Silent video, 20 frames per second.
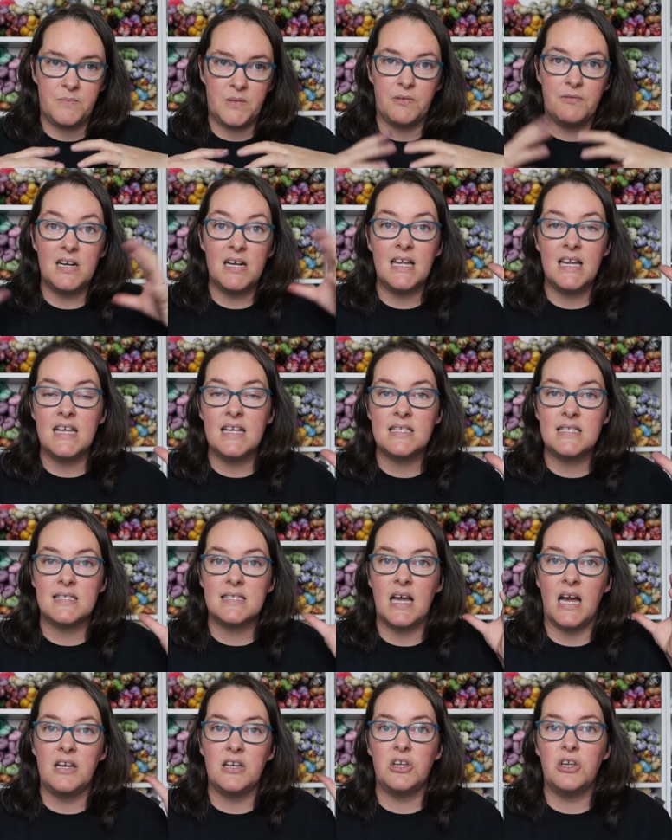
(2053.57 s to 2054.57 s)

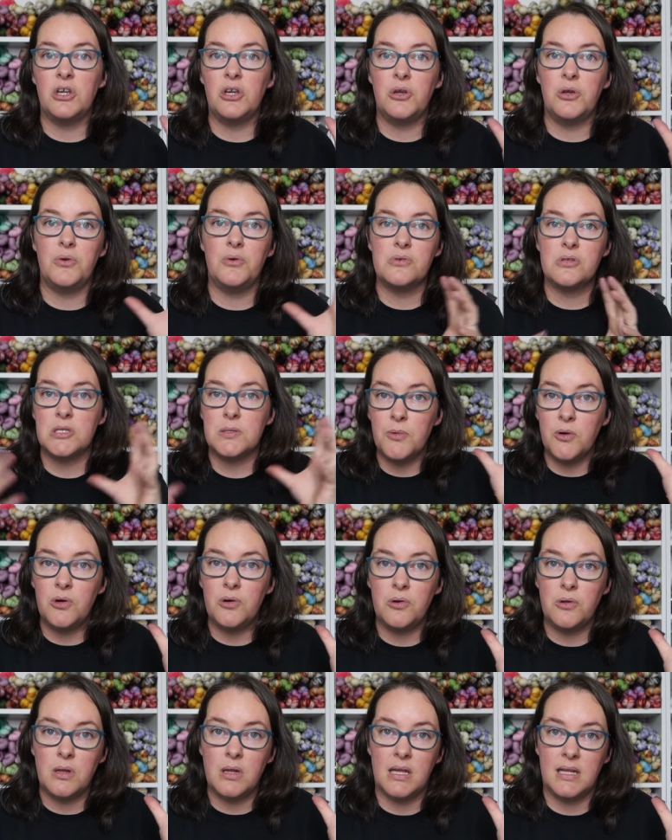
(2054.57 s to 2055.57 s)
release a new
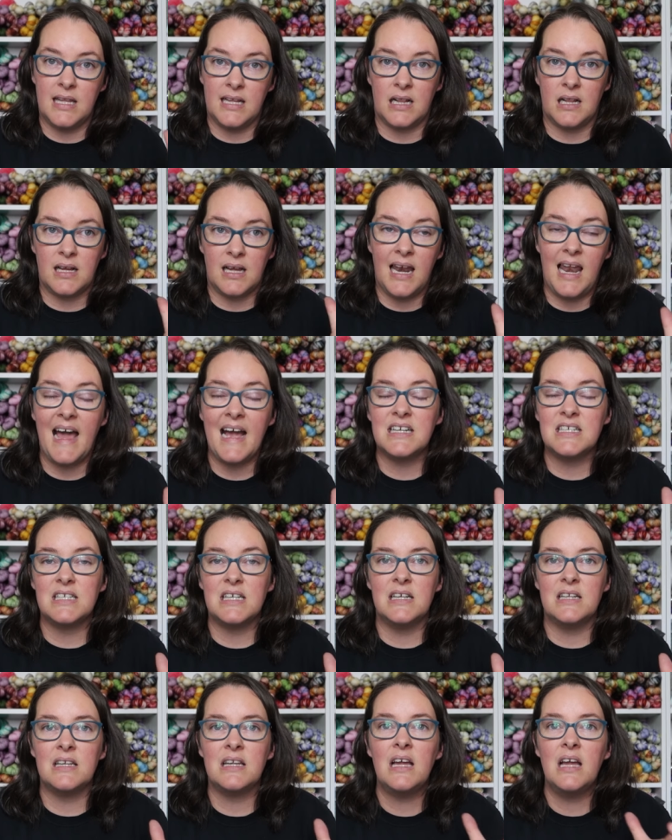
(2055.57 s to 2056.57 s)
small little
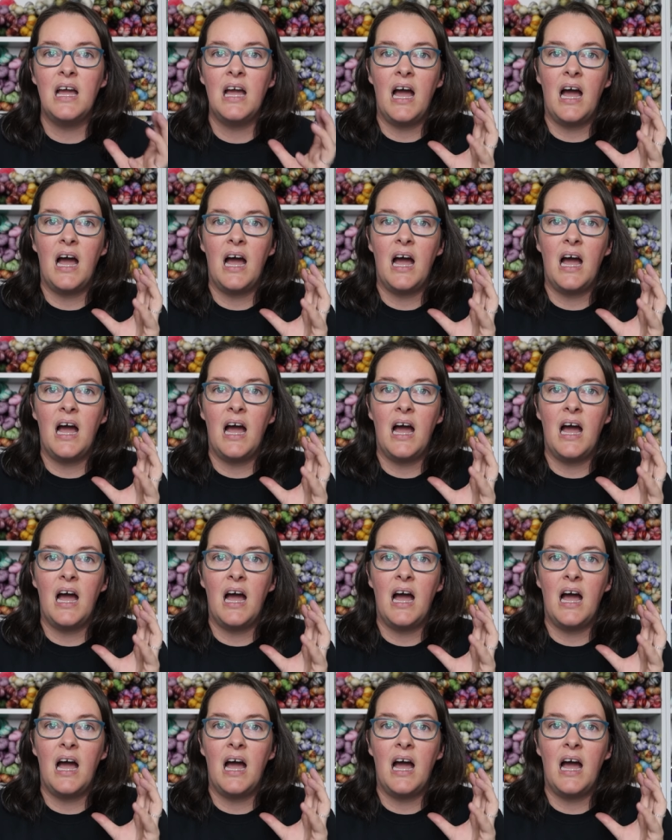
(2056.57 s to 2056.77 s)
collection